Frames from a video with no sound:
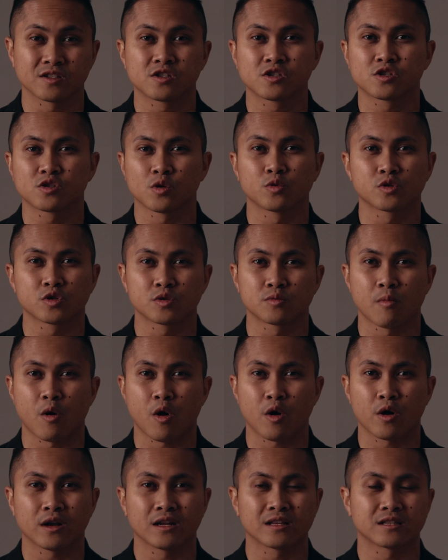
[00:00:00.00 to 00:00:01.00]
so
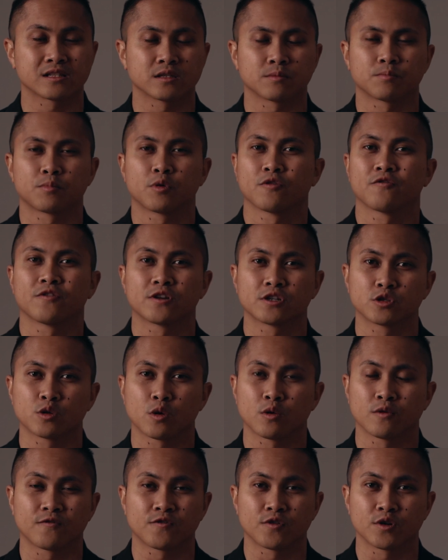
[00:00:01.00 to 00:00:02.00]
smart. It's the perfect
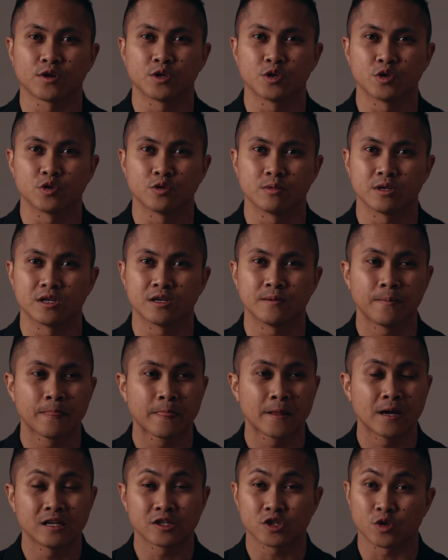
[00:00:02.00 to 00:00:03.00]
drone for a newbie.
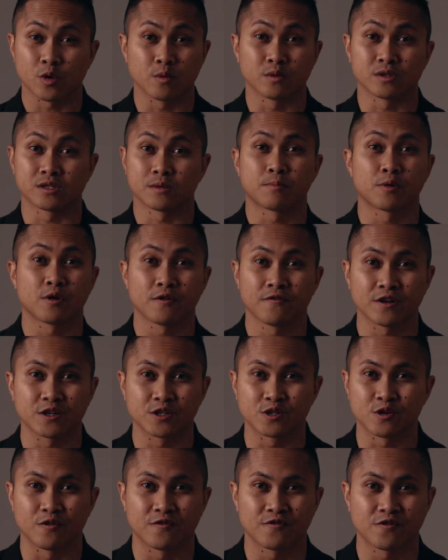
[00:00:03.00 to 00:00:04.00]
So it was a perfect
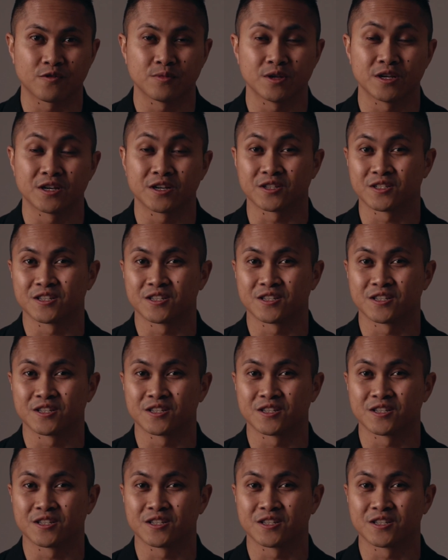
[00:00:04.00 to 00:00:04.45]
drone for me because